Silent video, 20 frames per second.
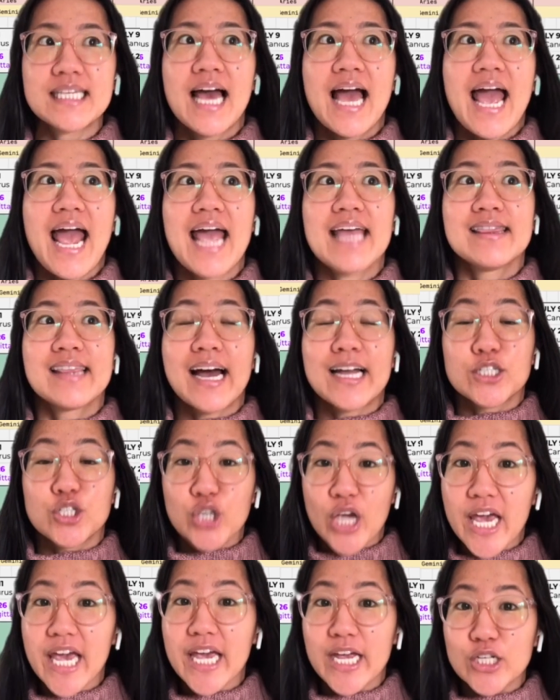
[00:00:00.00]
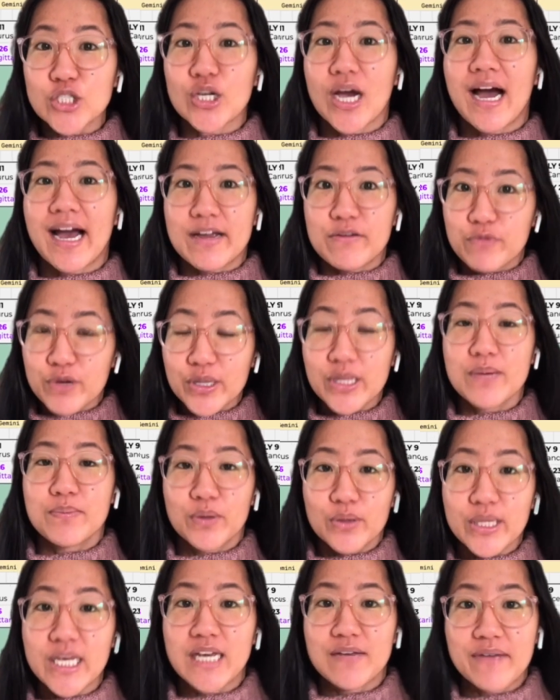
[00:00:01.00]
And that change, I really
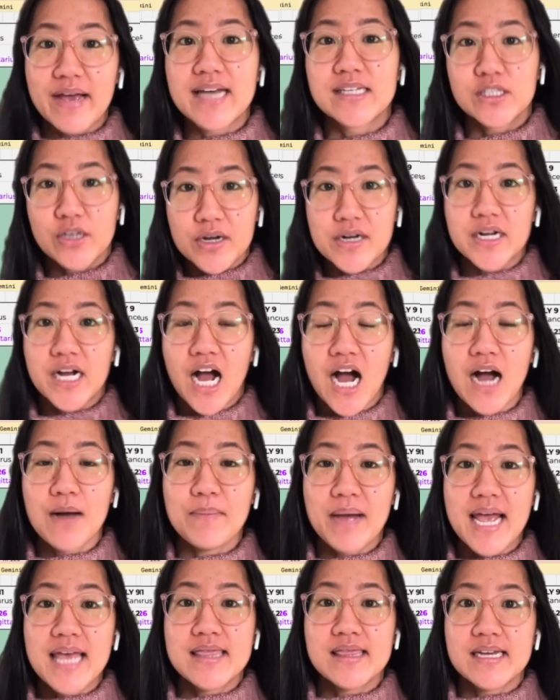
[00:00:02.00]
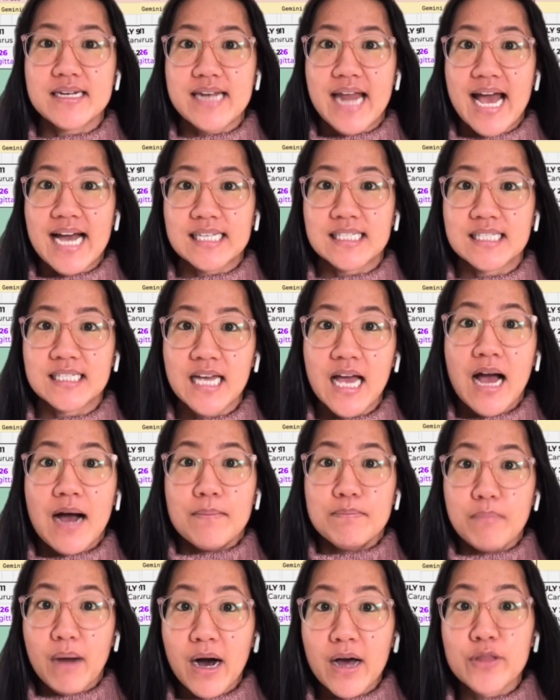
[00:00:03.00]
believe, is going to come in the next
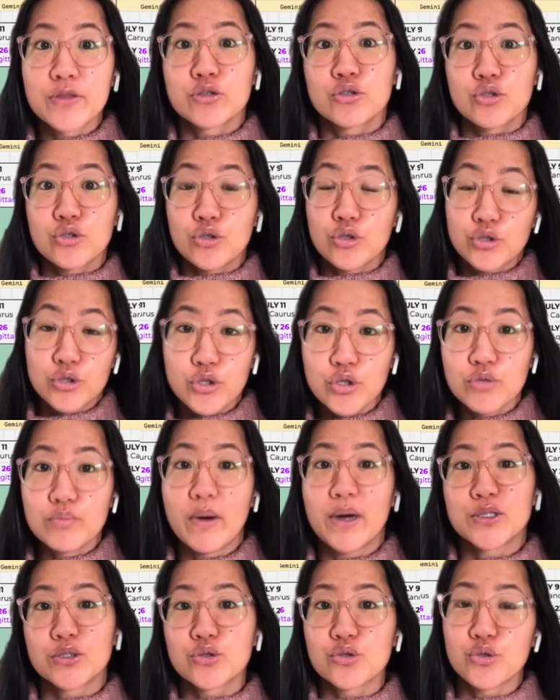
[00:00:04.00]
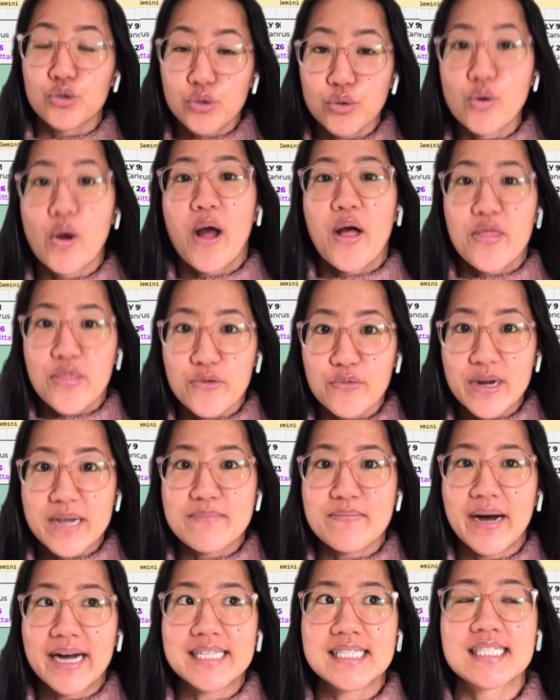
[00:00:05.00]
month to 2 months to 3
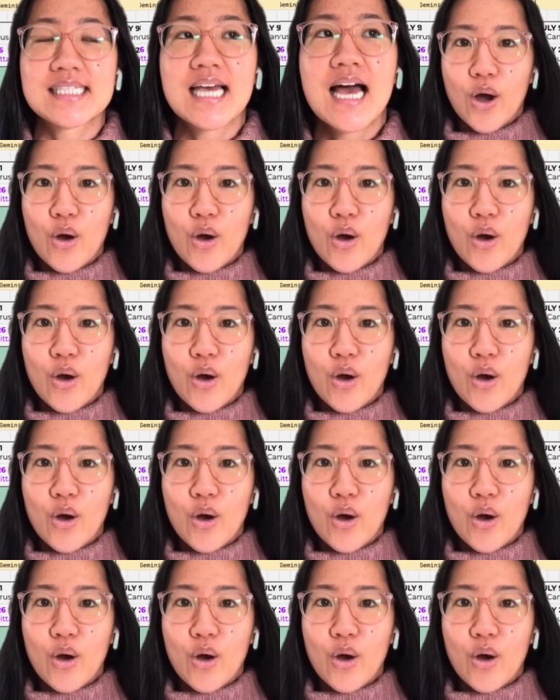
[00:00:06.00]
months.